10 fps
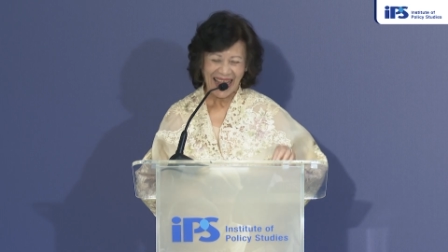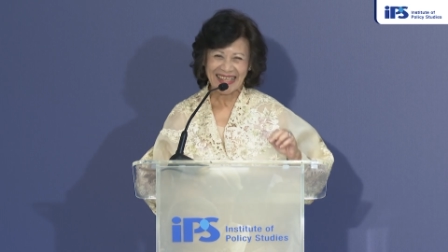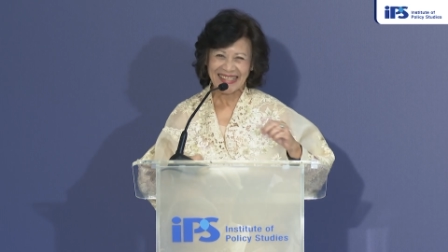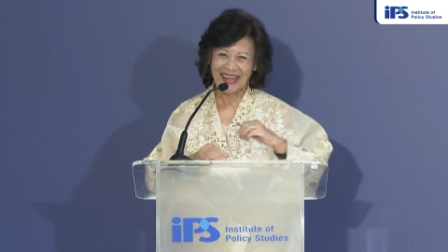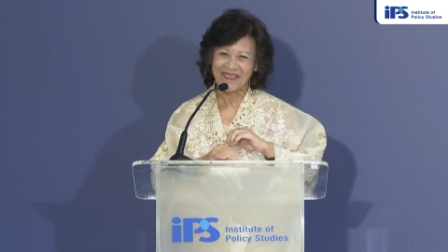
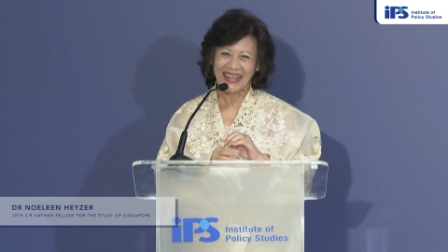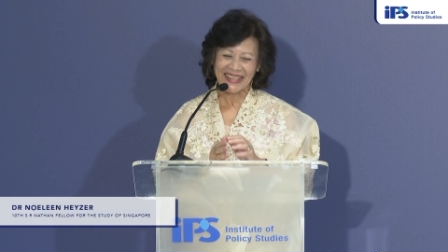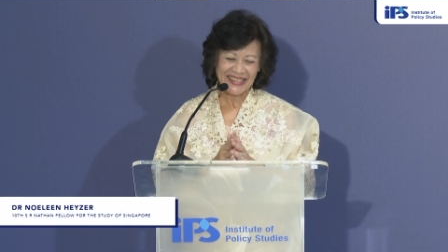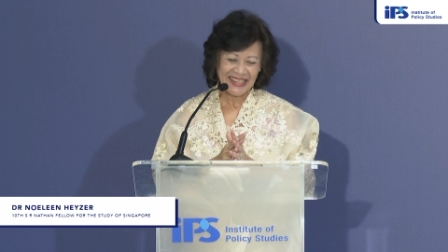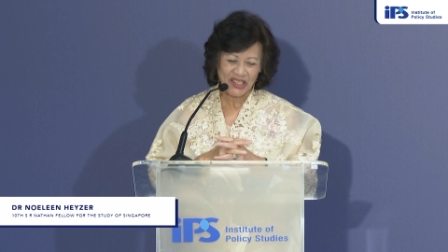Except
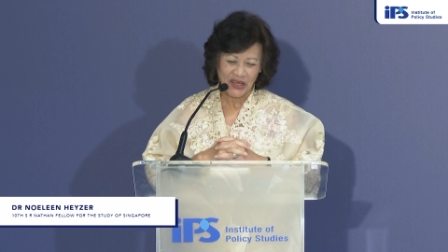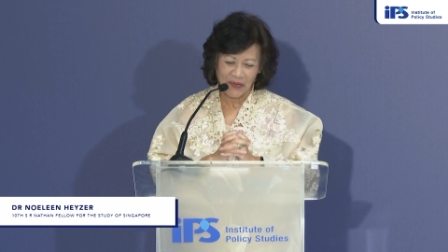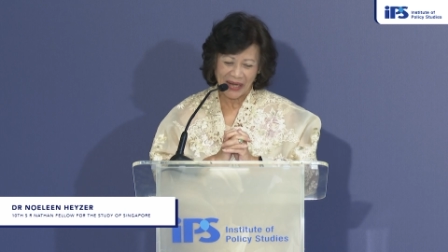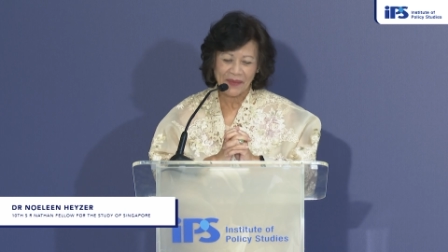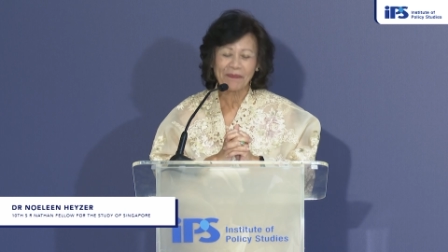that it's such a
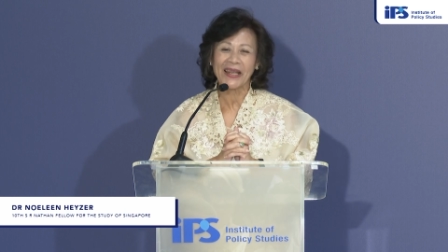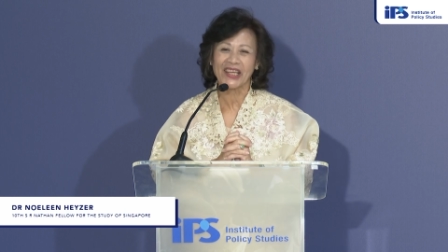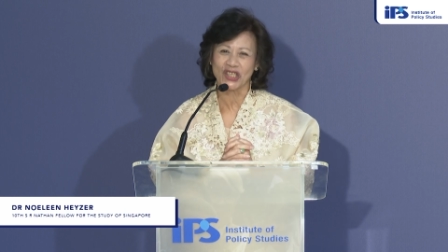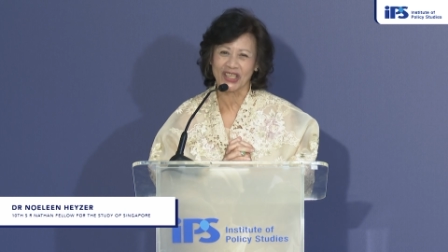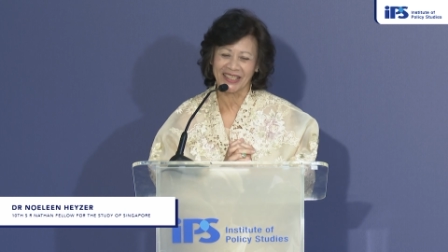great
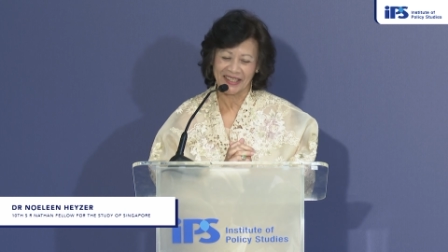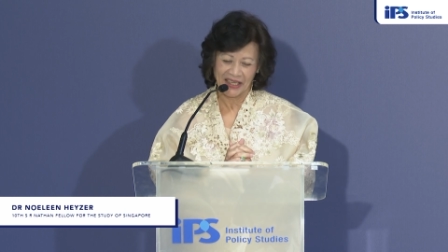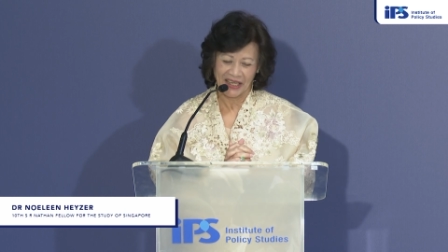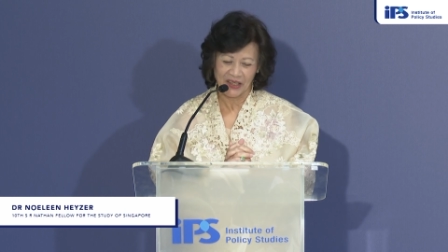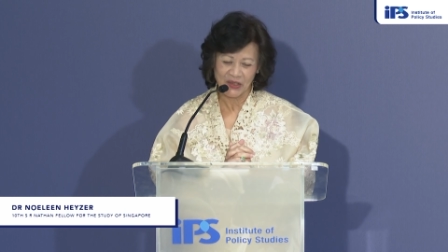
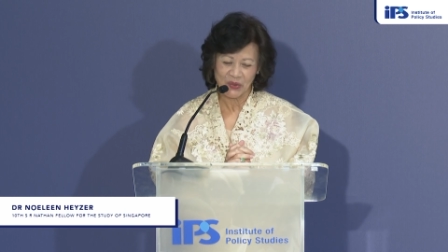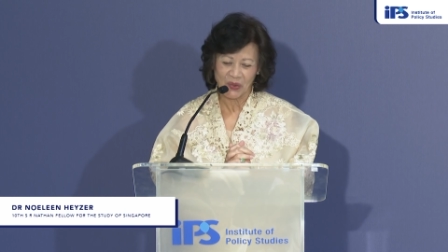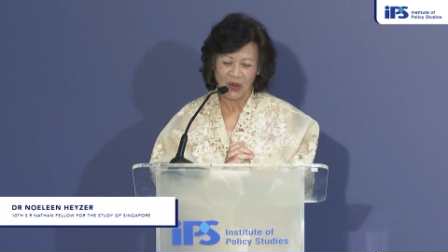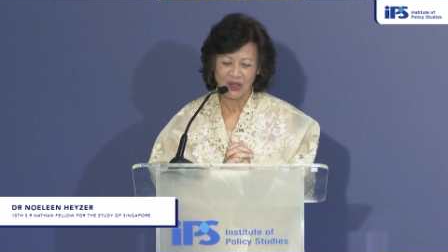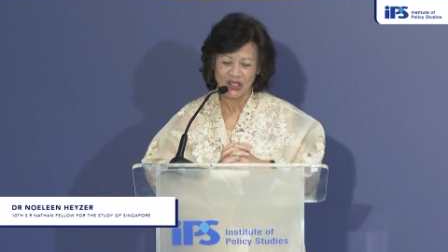pleasure to
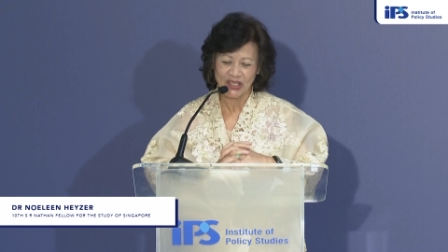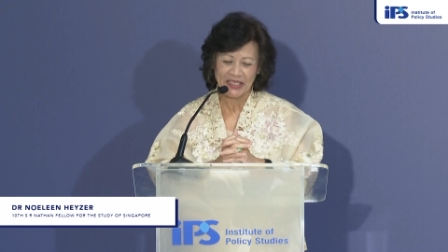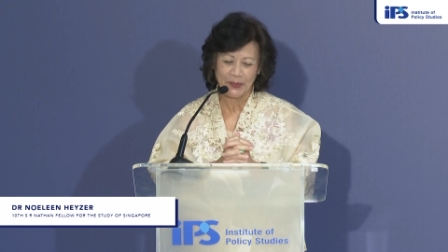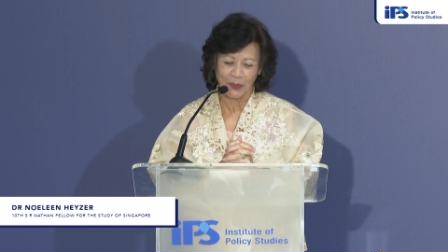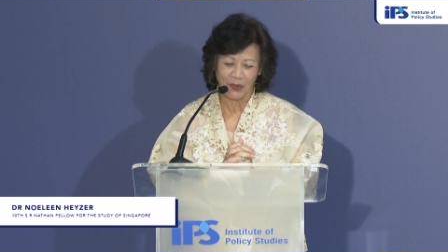launch
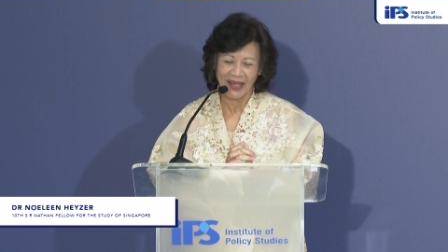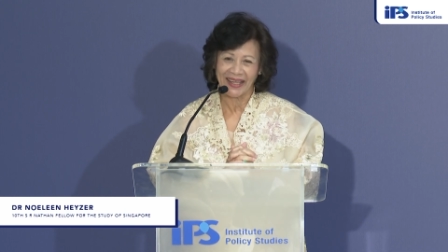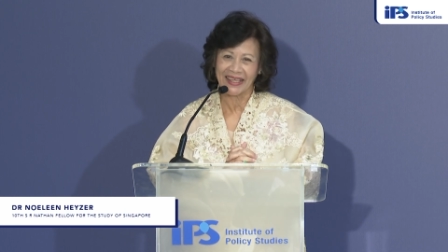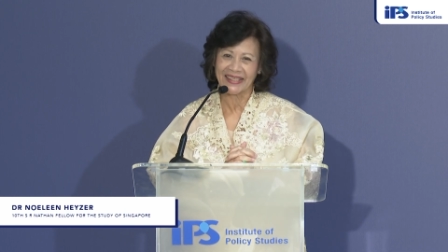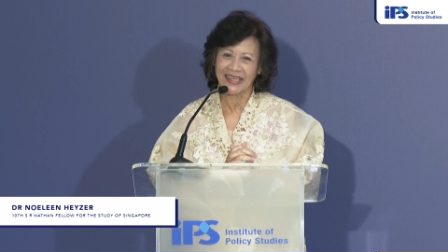this book,
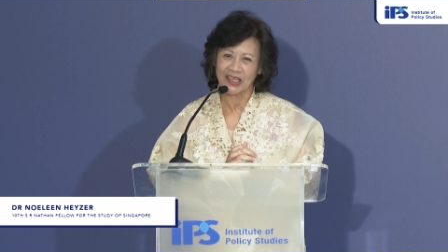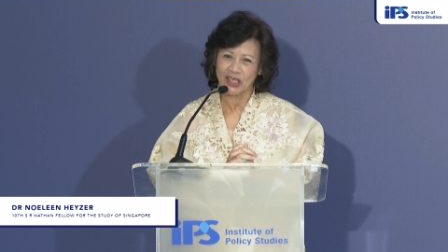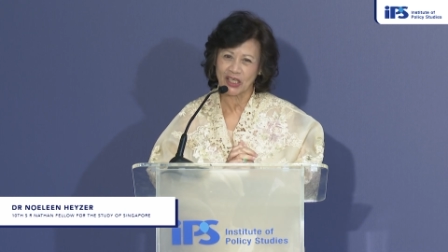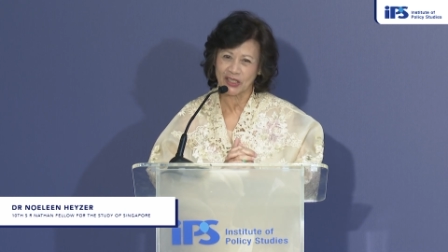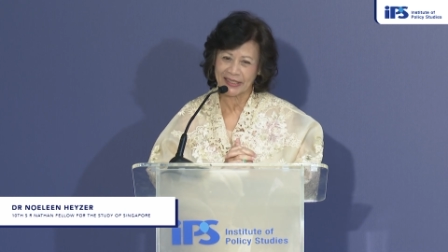and
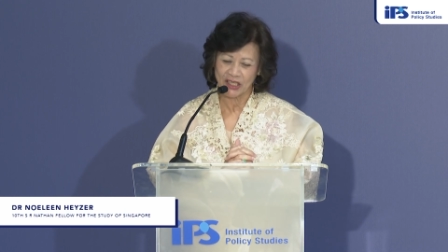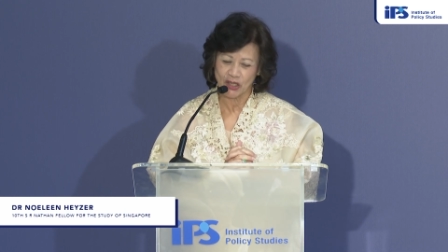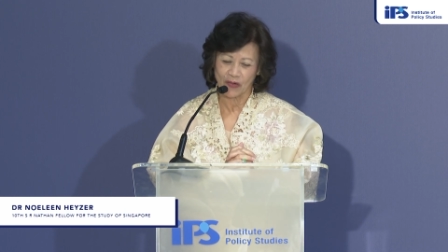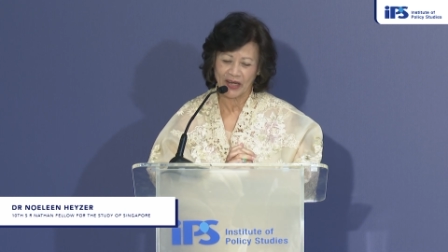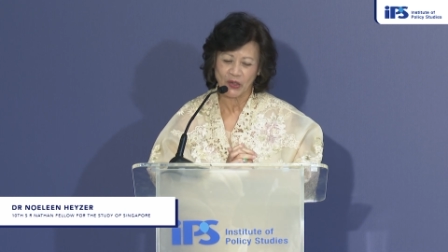such
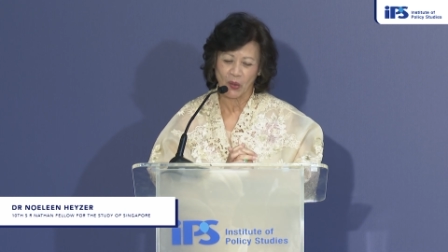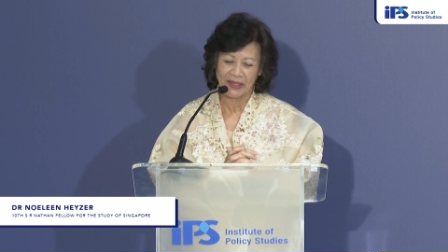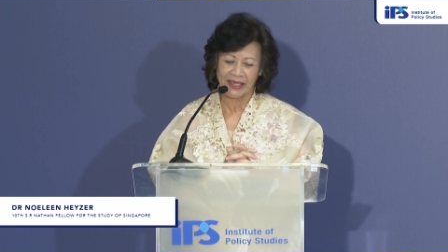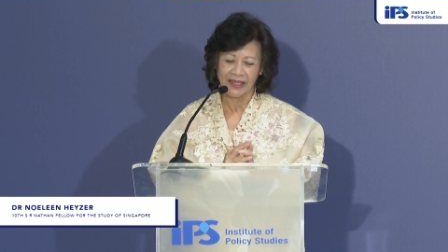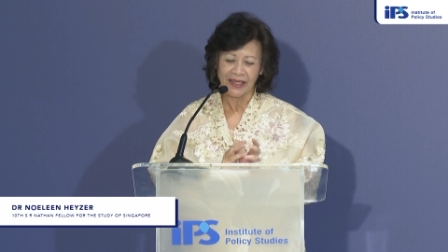a great
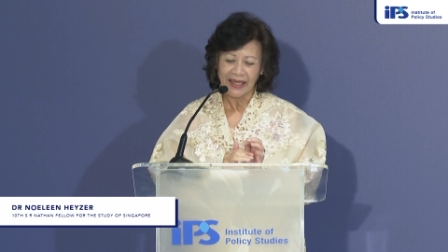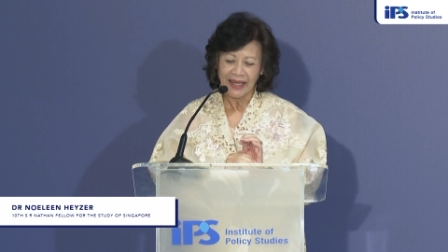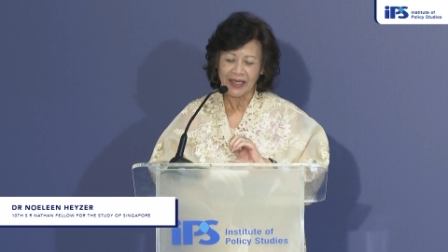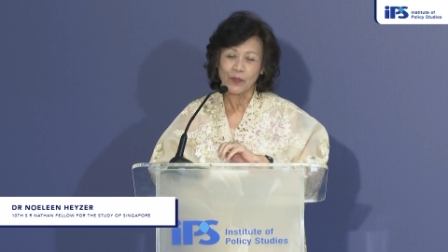honor in the